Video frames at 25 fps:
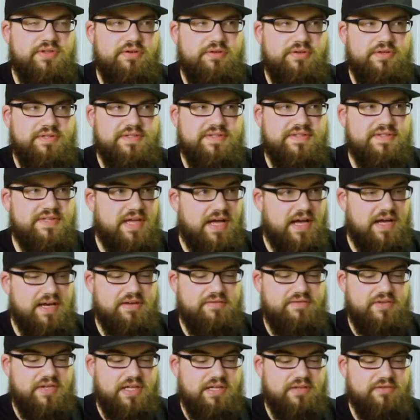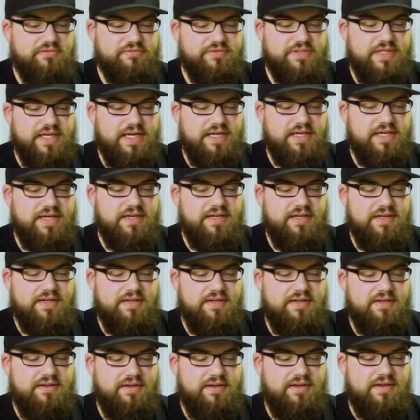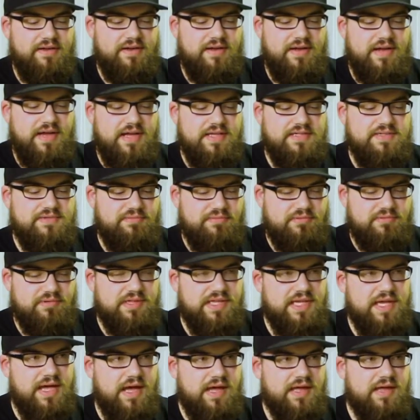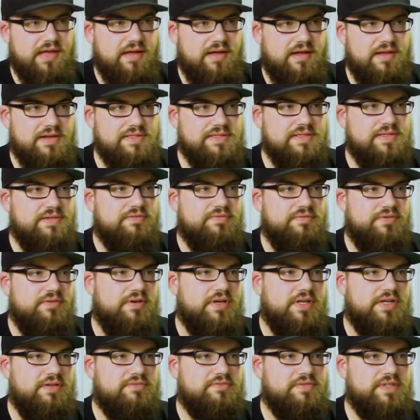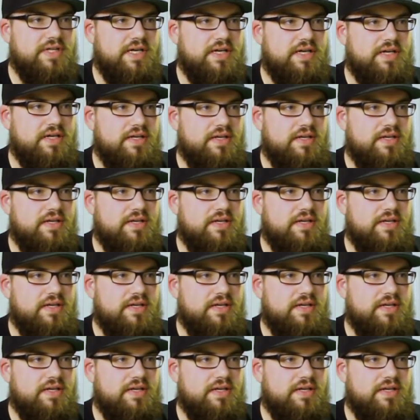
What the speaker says: though it's kind of an elf deck, it's really high costed for an elf deck.